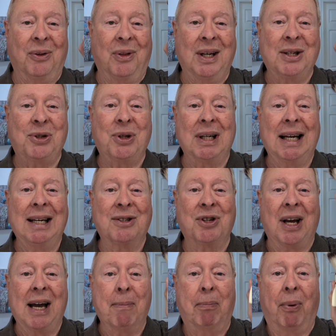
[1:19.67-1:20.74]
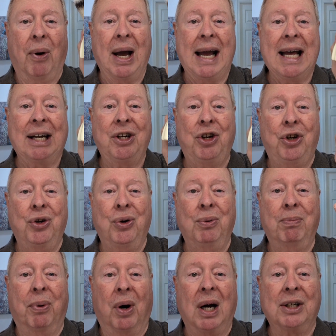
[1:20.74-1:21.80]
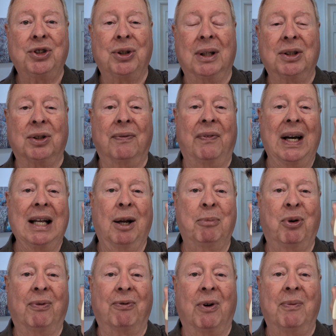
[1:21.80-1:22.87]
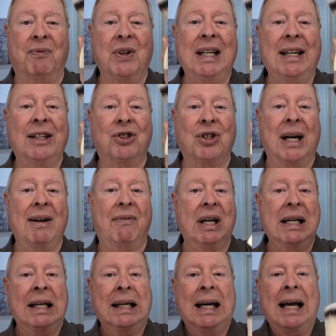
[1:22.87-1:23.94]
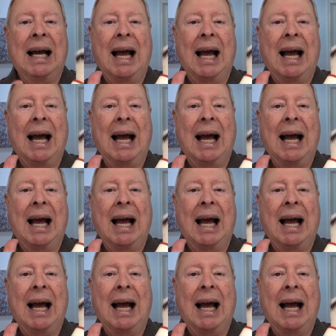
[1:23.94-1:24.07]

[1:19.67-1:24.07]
This is a brand new brush that's available from Phoenix Shaving.